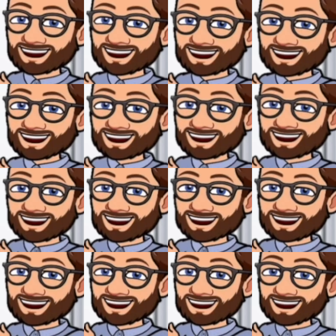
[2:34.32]

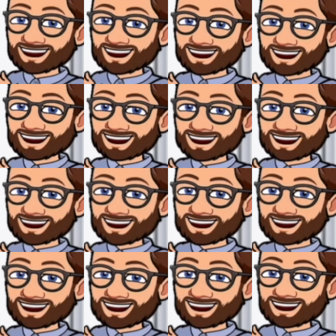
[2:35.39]

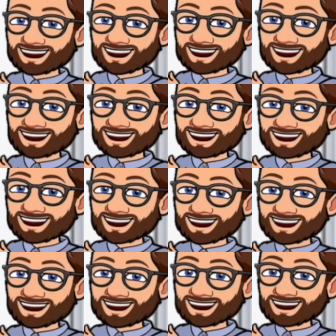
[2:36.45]

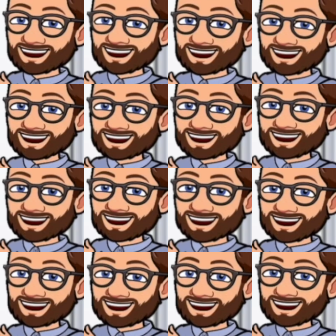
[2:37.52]

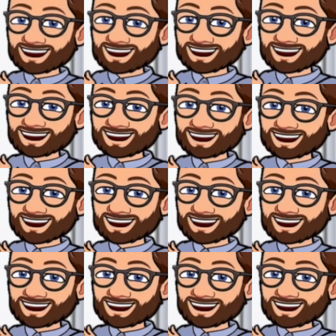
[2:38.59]
Nothing is said.